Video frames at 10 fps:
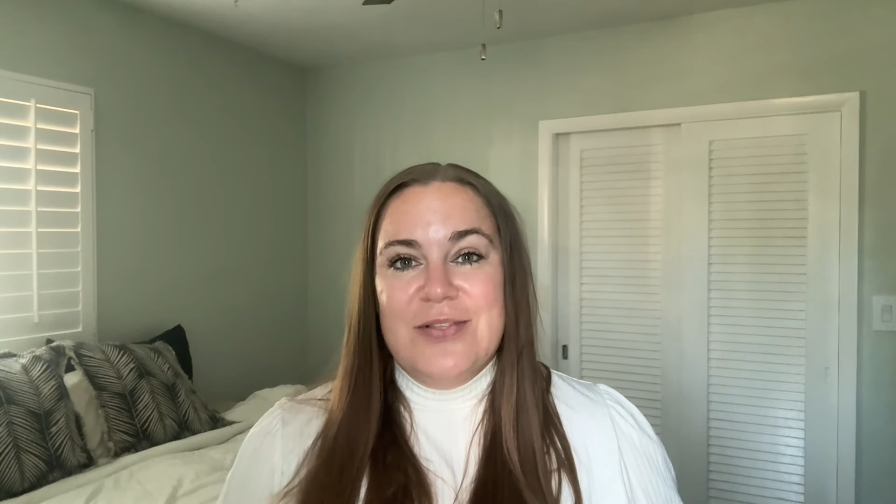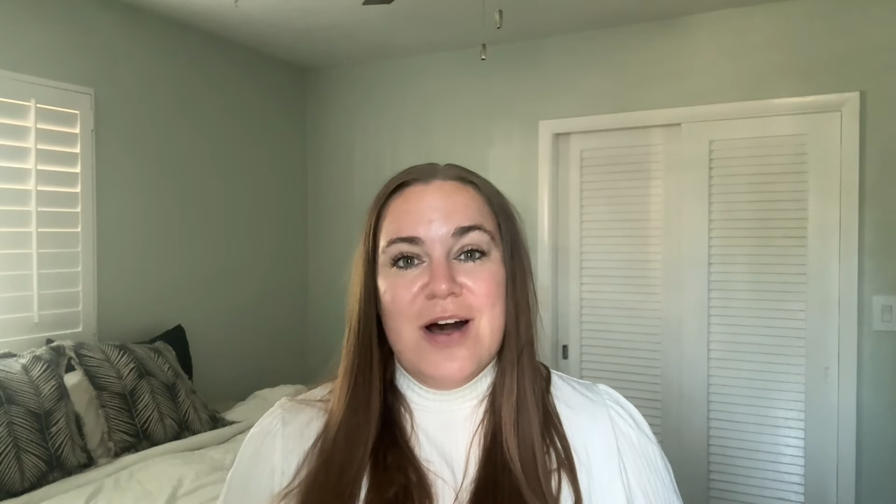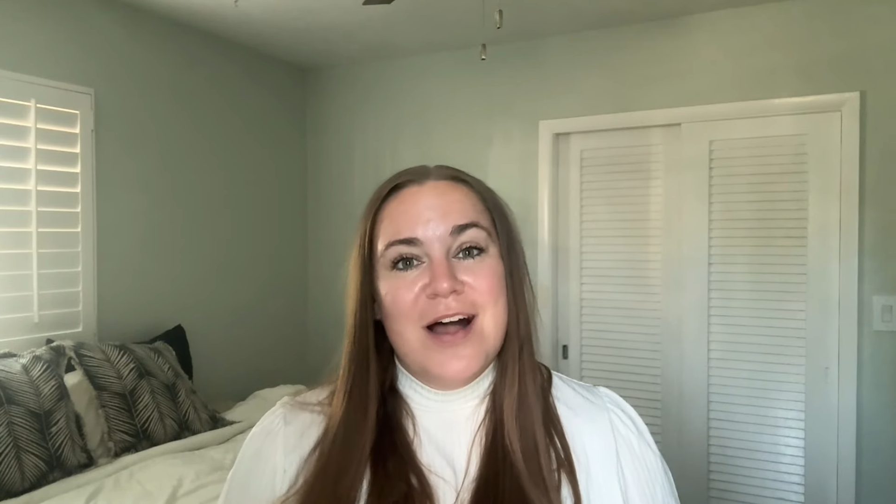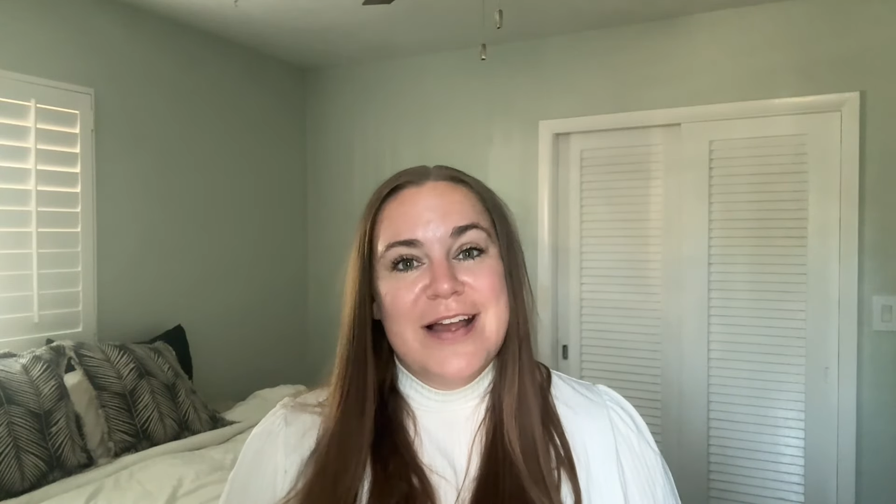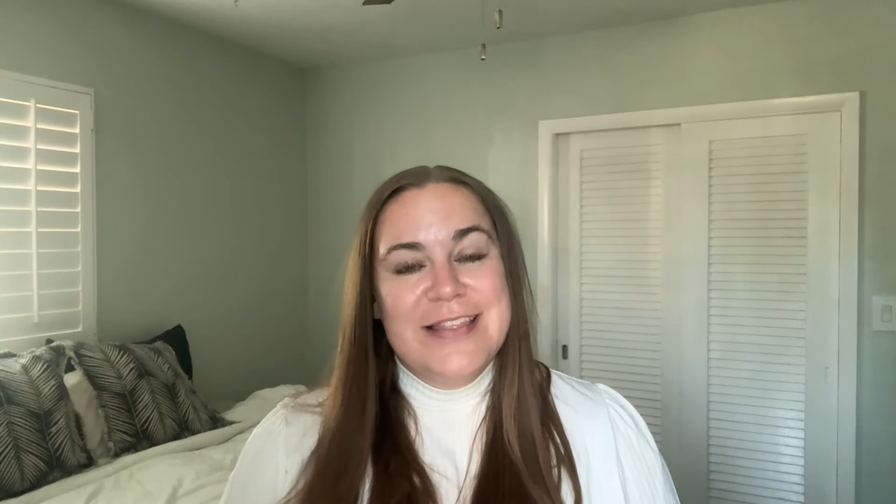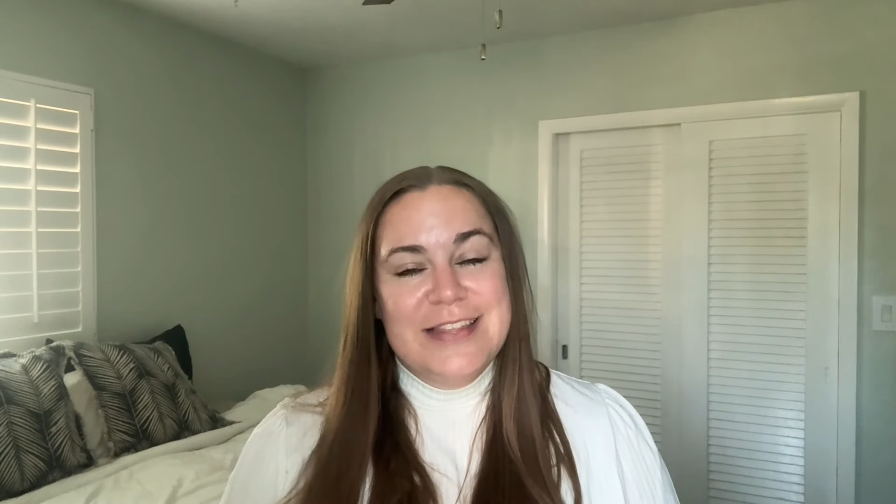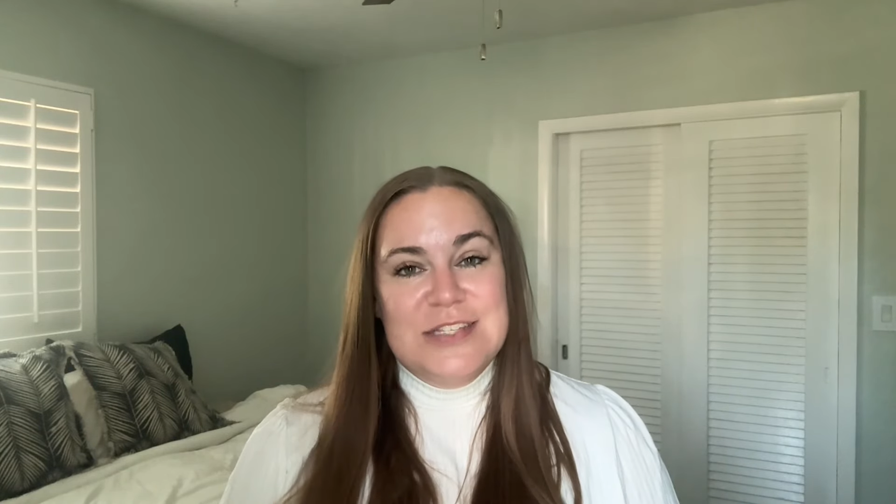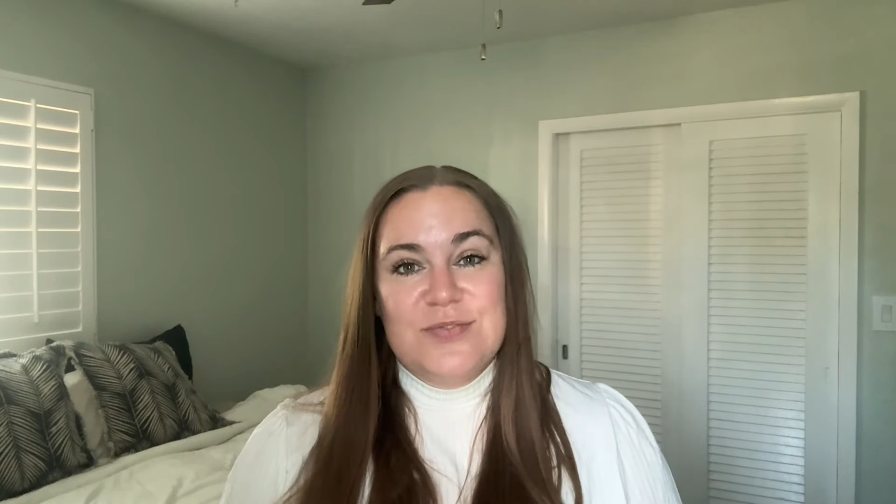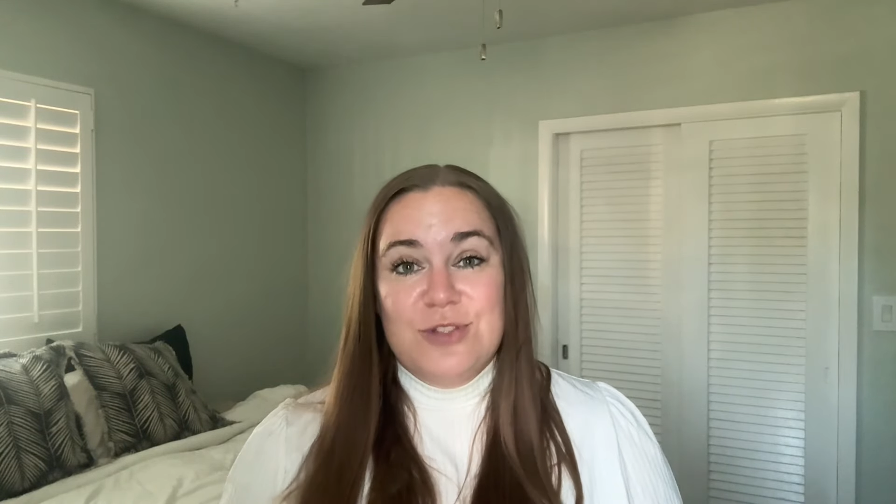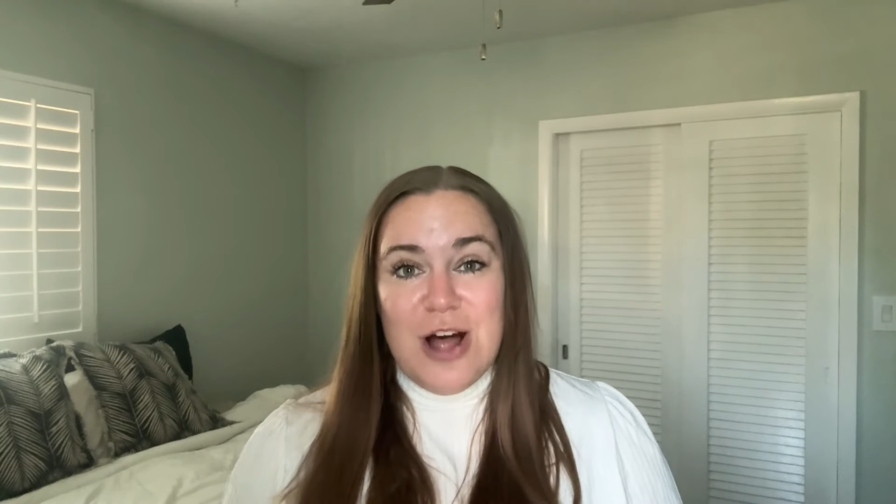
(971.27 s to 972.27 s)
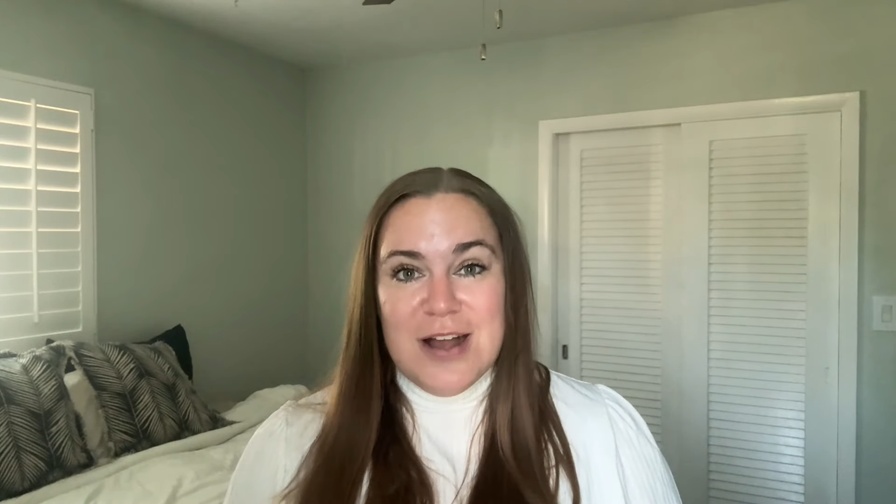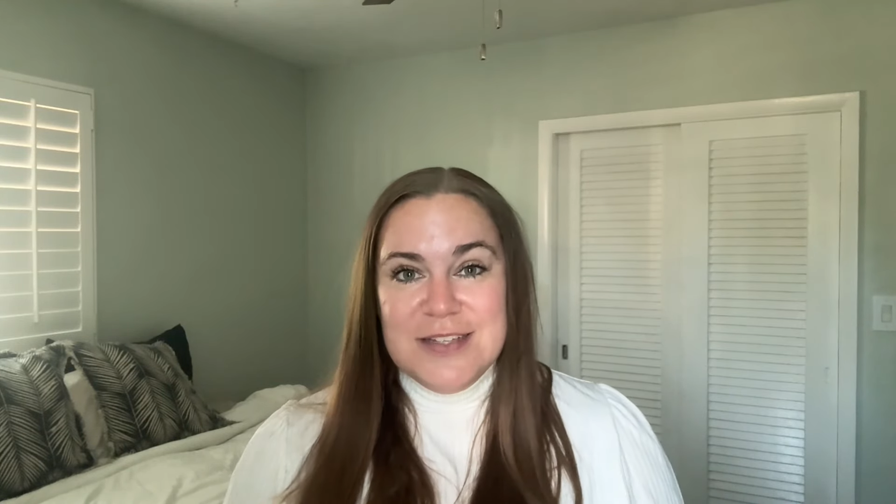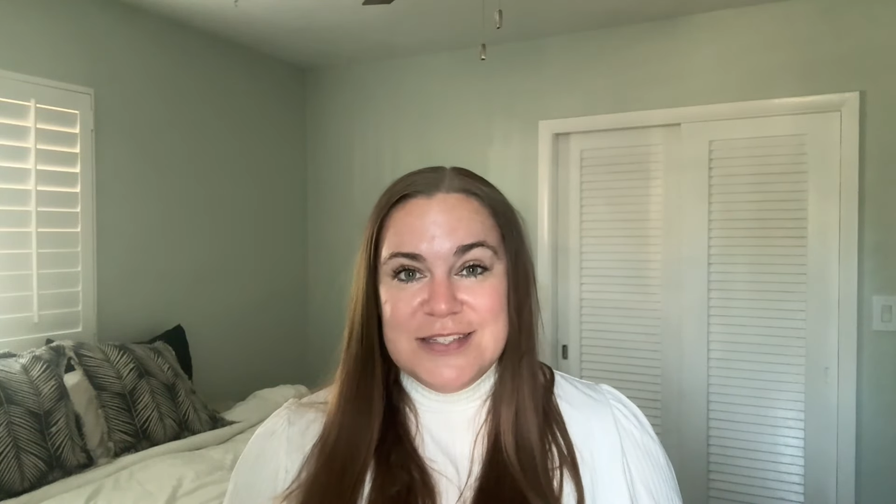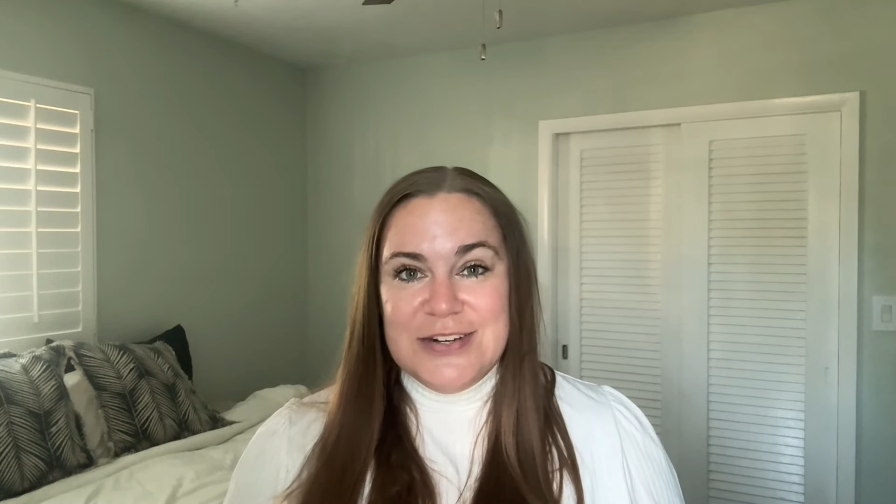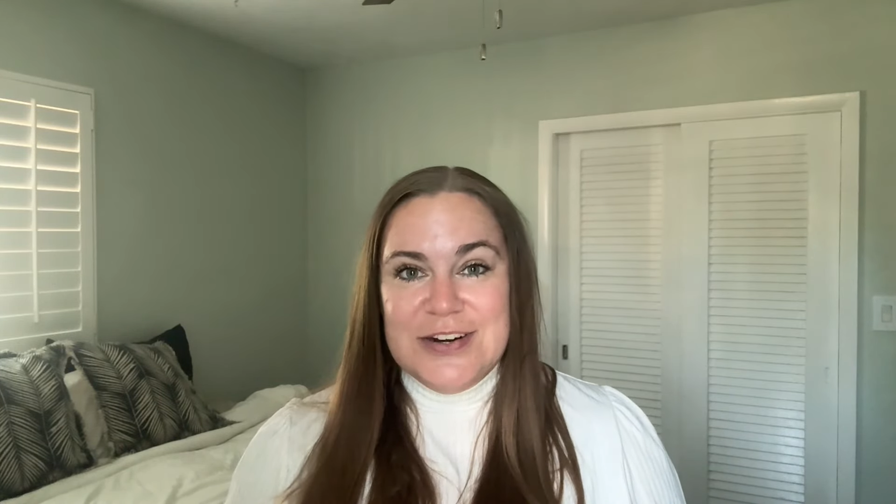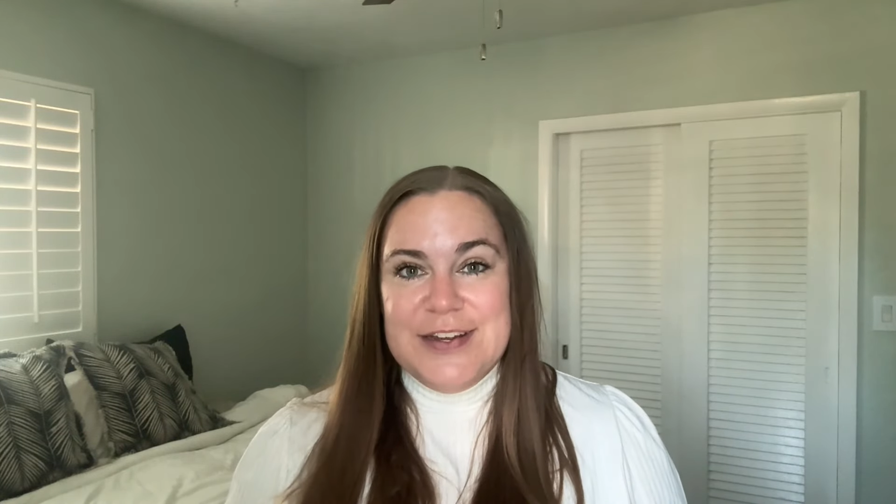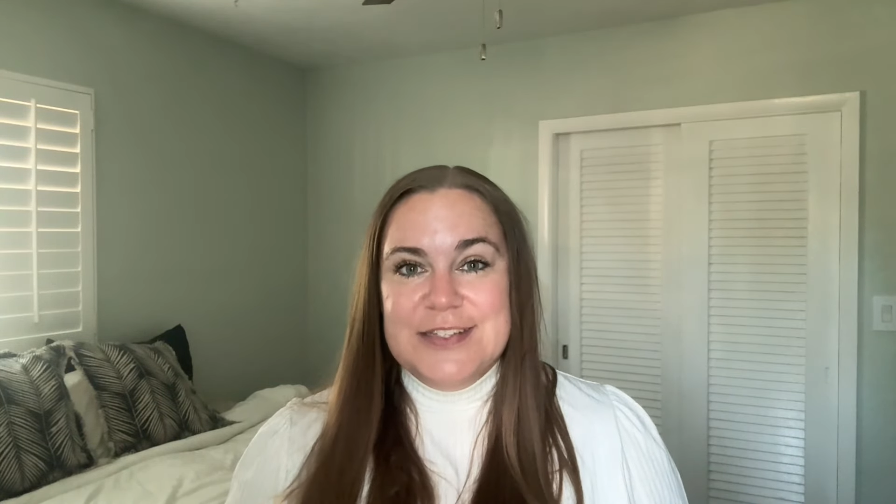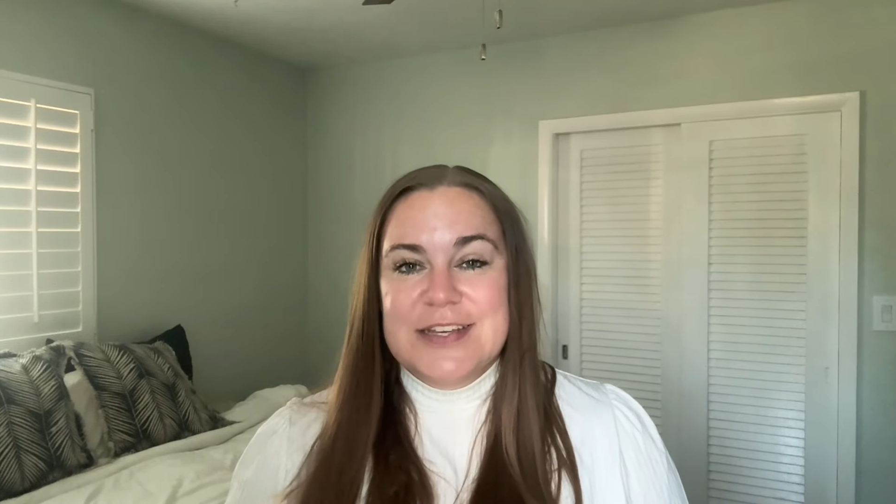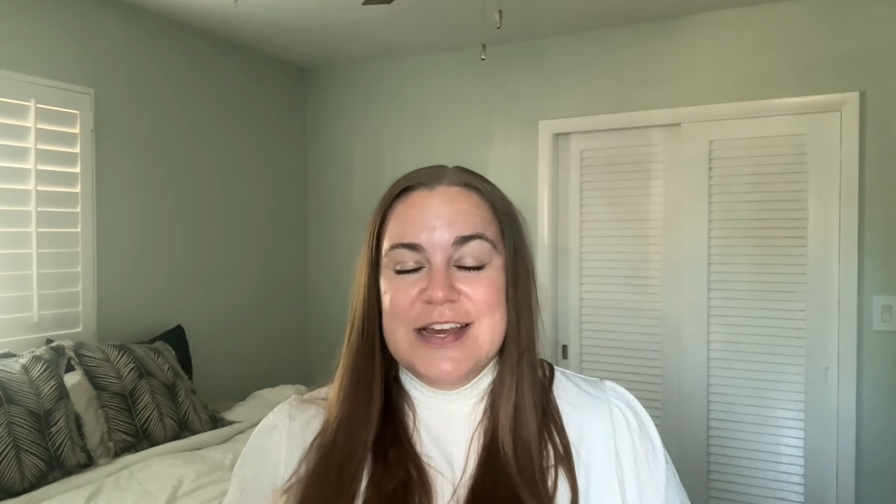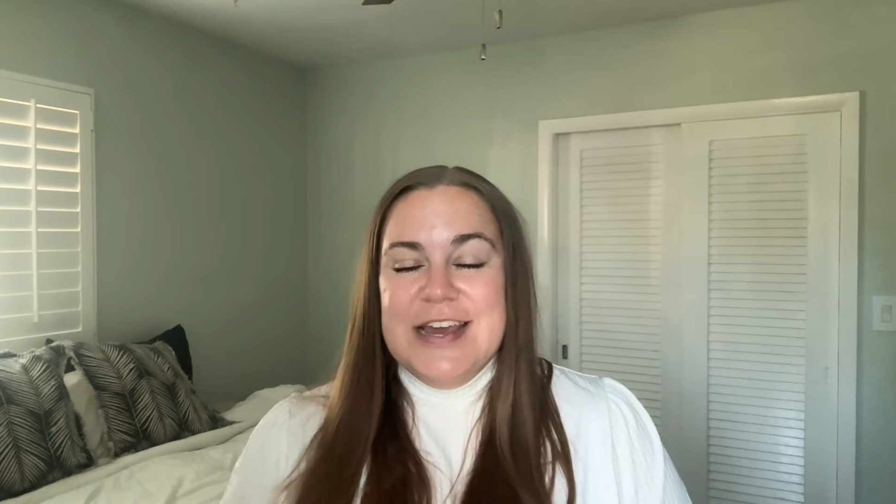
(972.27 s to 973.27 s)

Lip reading: lot in this vlog series,